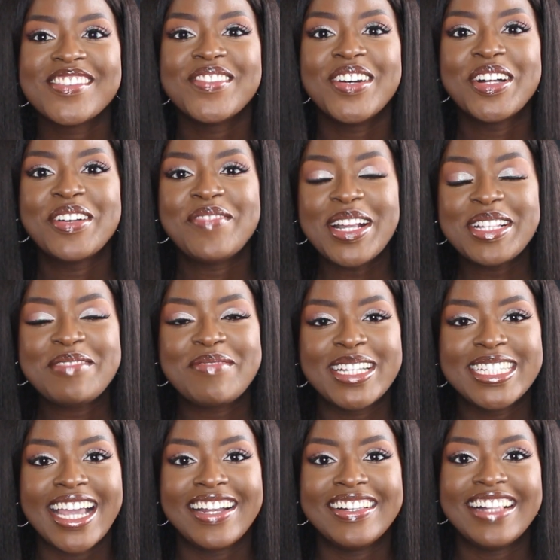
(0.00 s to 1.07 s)
welcome back to my
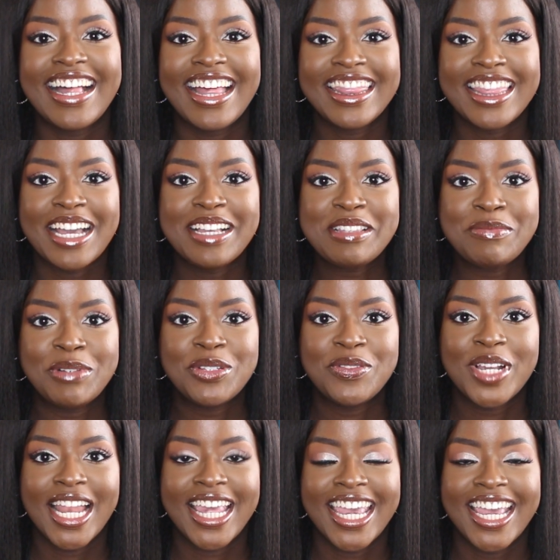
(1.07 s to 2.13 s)
channel and thanks so much for
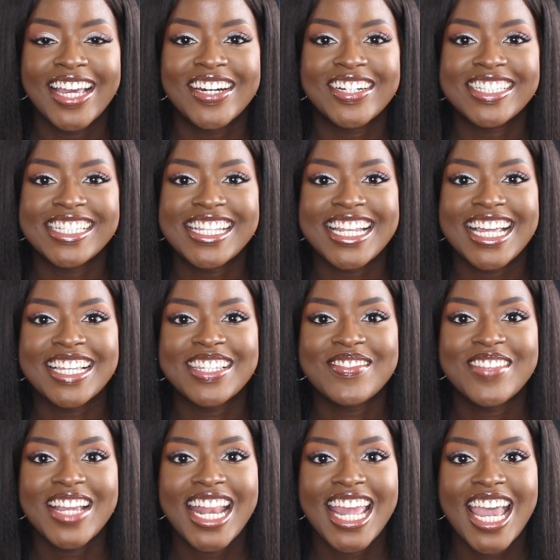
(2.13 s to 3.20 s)
clicking on today's
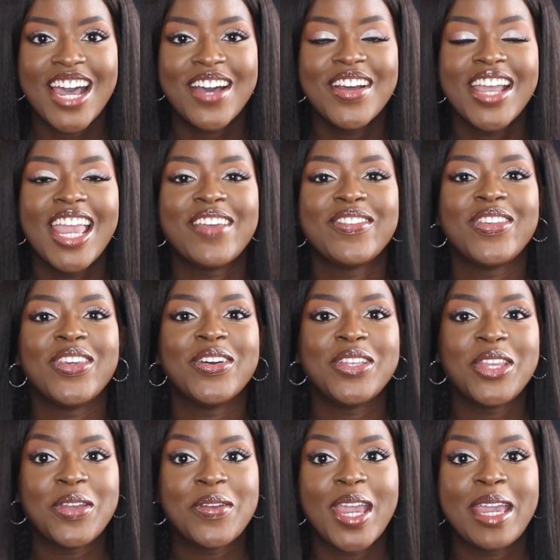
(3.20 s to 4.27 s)
video. If you're
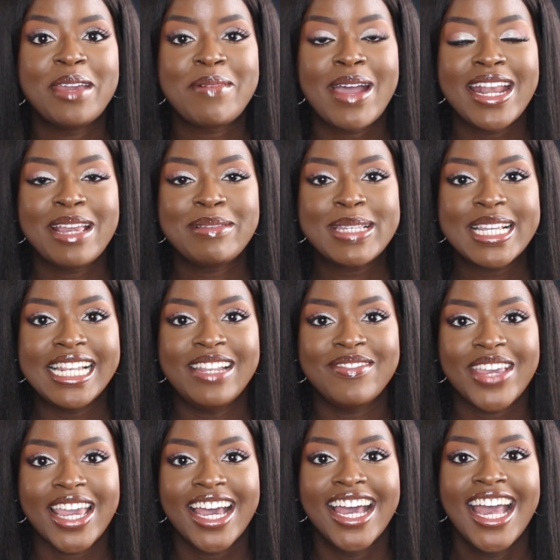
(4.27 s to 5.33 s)
new here, my name's
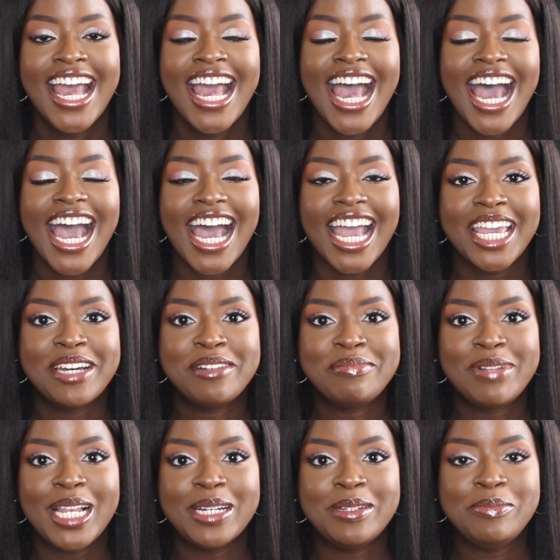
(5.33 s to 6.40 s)
Olivia. I
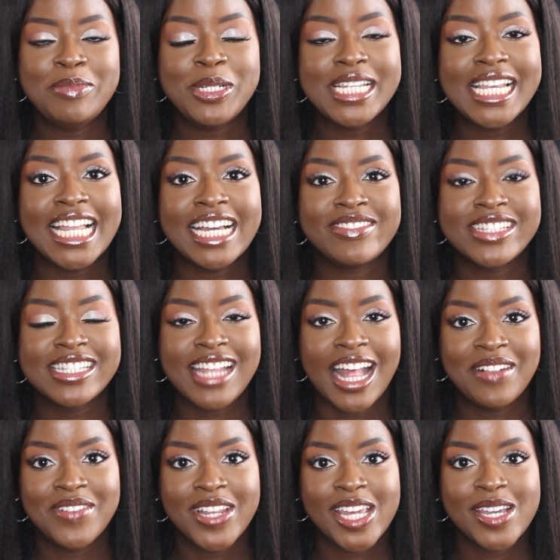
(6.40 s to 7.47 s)
upload beauty, life and
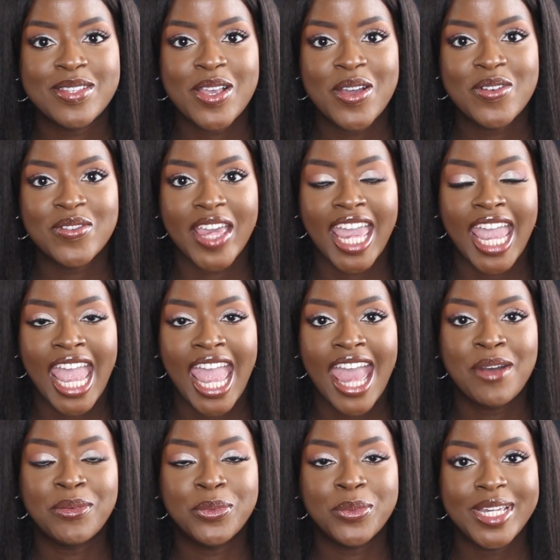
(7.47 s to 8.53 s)
style videos over
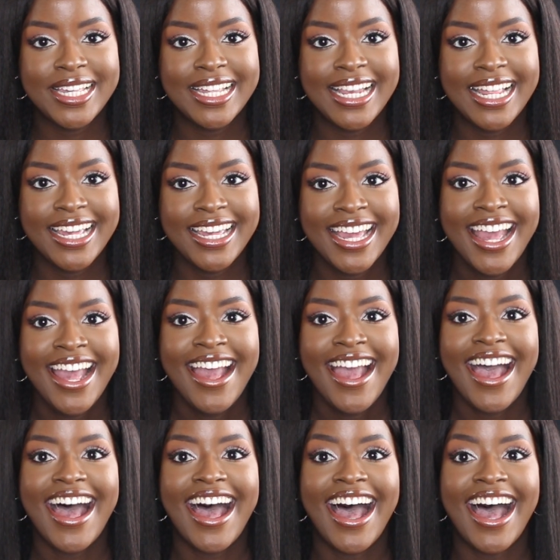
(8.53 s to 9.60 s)
here weekly.
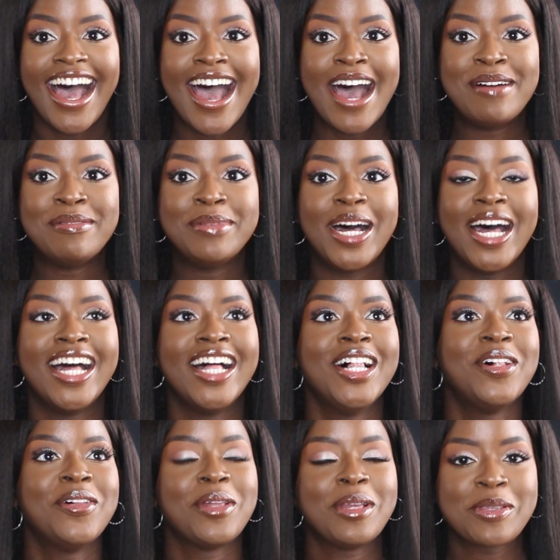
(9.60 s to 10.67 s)

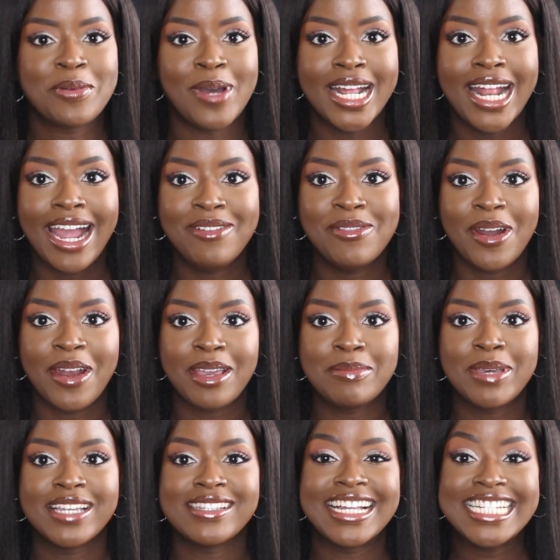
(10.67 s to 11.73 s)
Although it's quite ironic
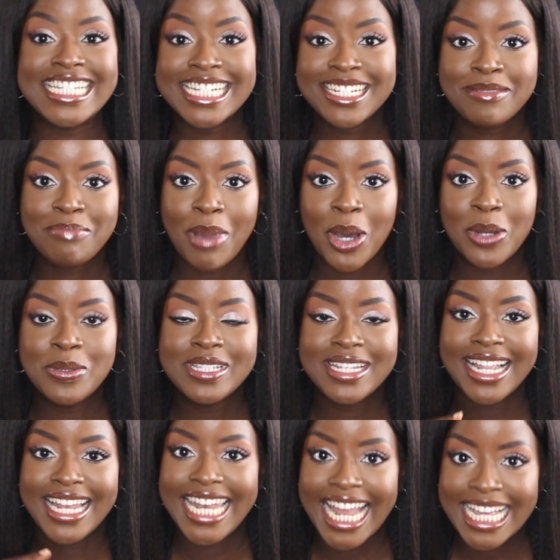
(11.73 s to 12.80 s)
because I didn't post
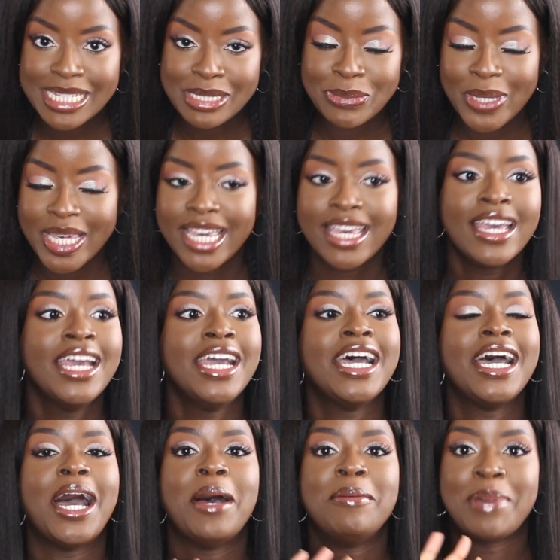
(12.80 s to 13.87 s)
last week,
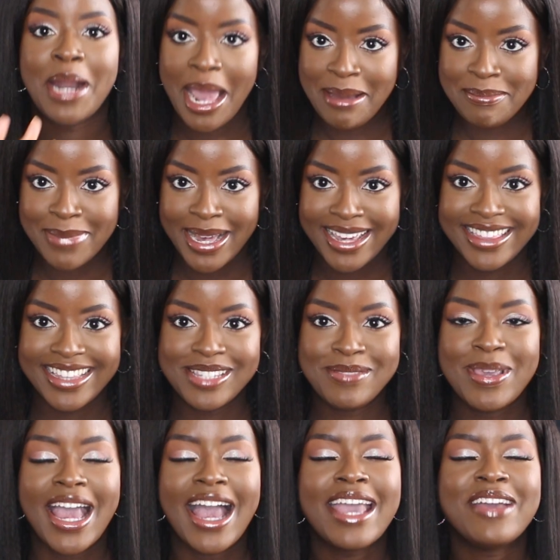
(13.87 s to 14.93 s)
but I am back this
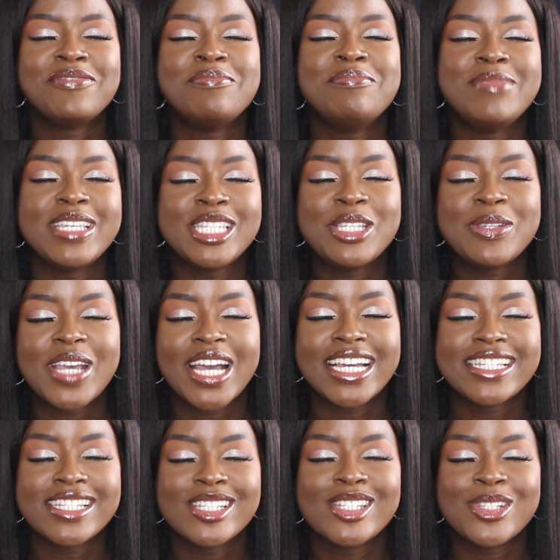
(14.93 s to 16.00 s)
week. I have missed you
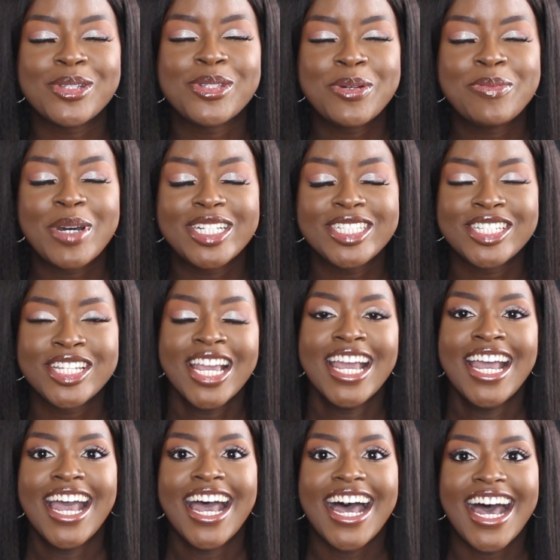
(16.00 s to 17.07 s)
guys so much.
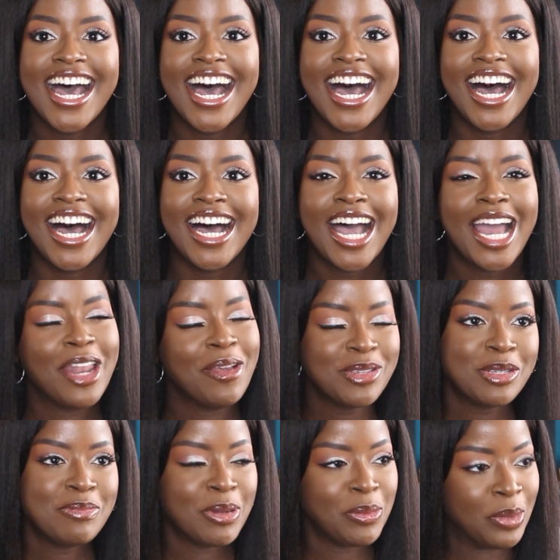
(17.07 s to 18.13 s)
I know it's
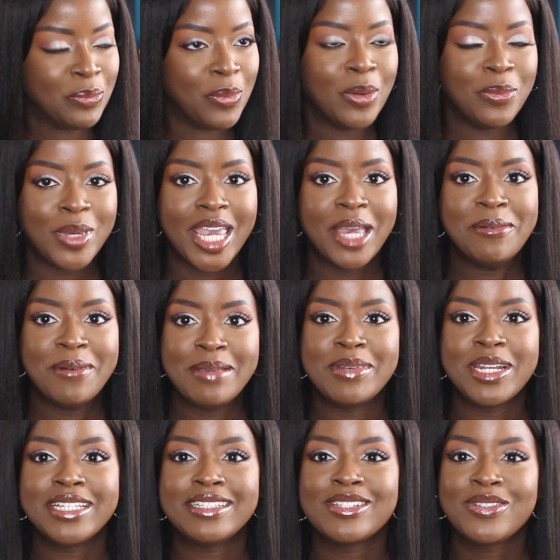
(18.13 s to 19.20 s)
just been 1 week away,
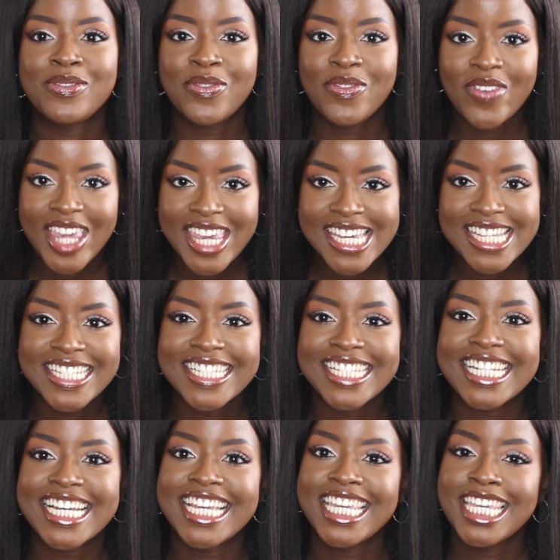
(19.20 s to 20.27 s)
but it just feels
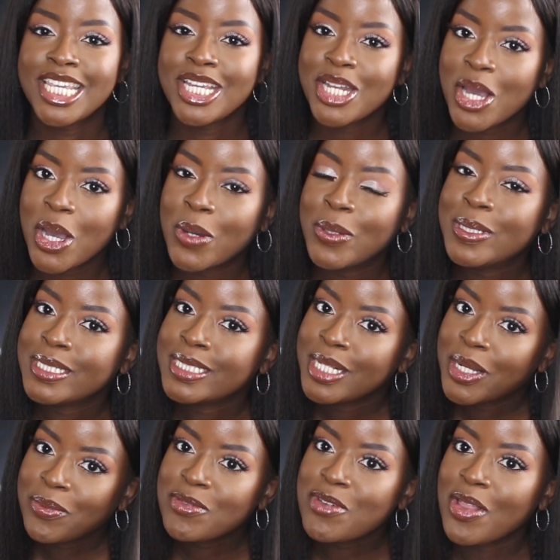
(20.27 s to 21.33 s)
like, you know,
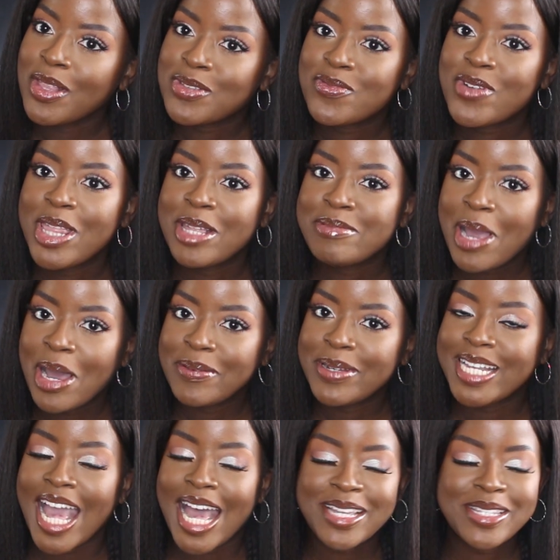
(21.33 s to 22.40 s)
we've got this rhythm
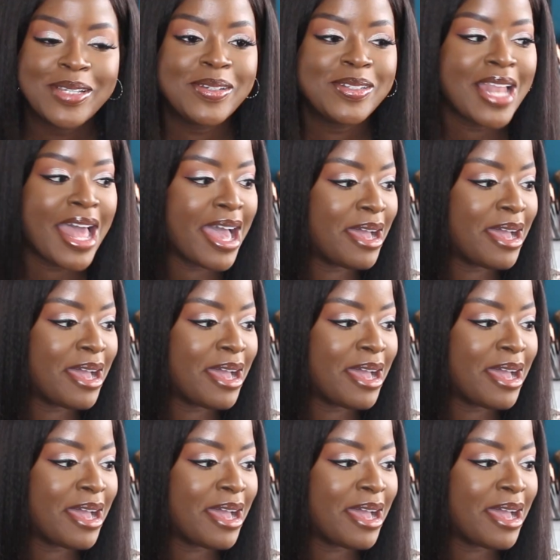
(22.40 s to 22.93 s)
going now. So